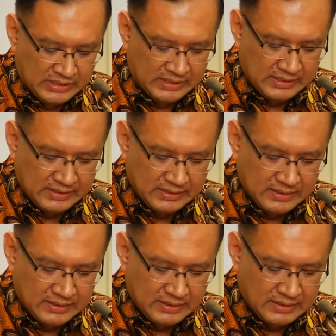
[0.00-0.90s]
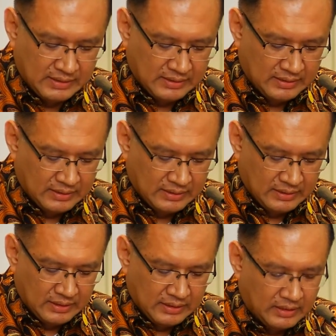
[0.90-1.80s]
yeah,
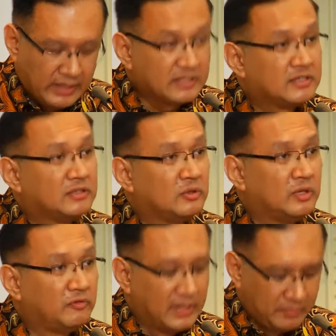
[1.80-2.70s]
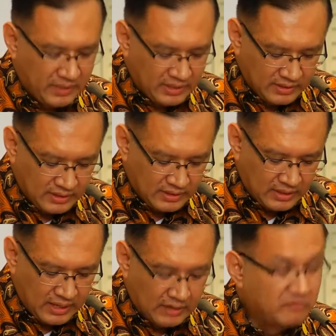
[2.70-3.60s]
next to the Philippines
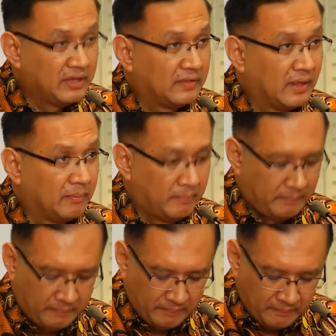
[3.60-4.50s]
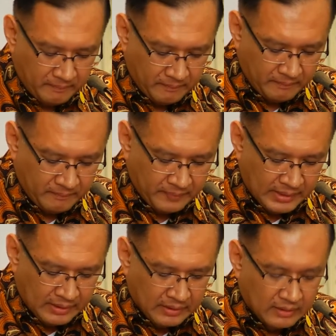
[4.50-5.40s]
and Vietnam.
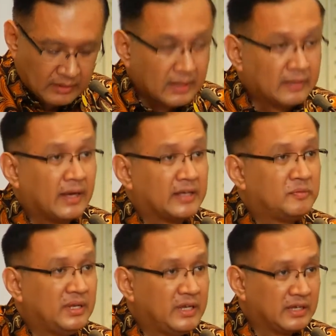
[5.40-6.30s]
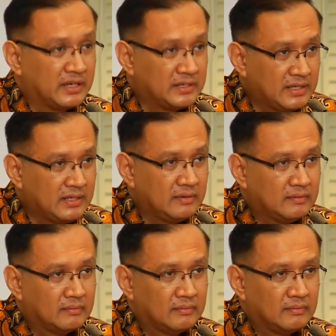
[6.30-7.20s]
It has been
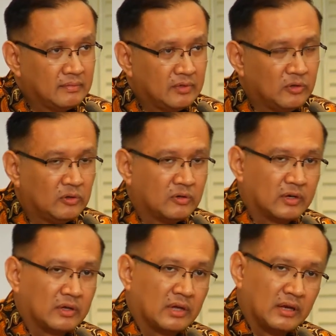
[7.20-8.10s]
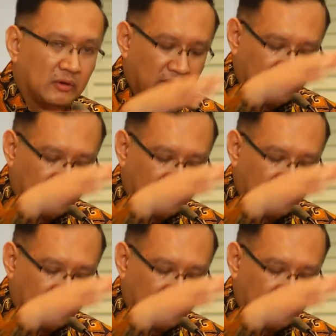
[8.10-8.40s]
decreasing. You can look